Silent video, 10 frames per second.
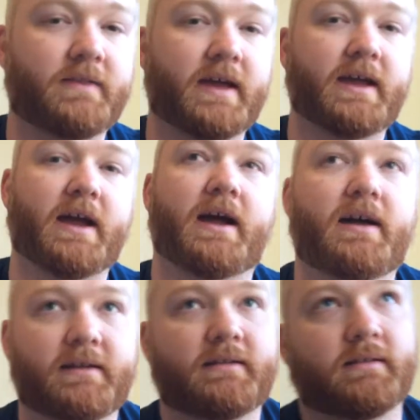they
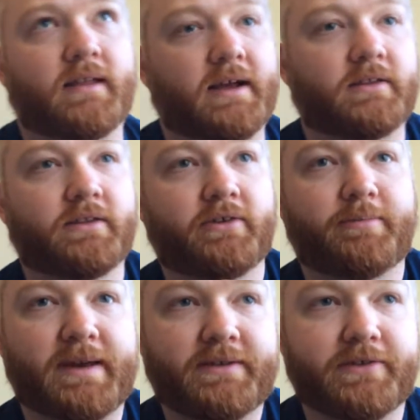had like a little
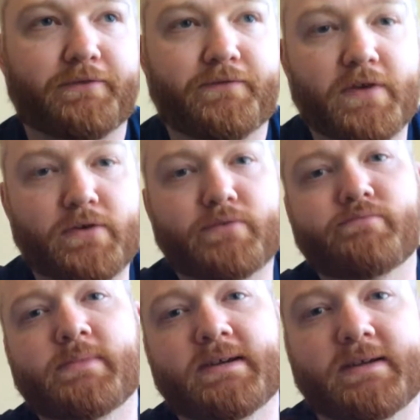piece of
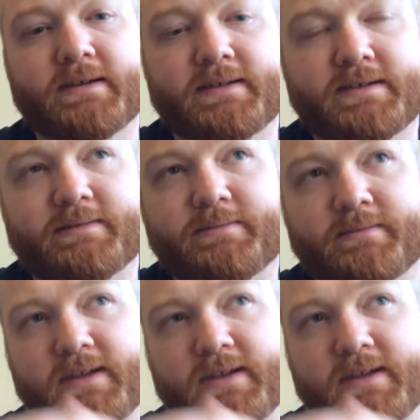foam to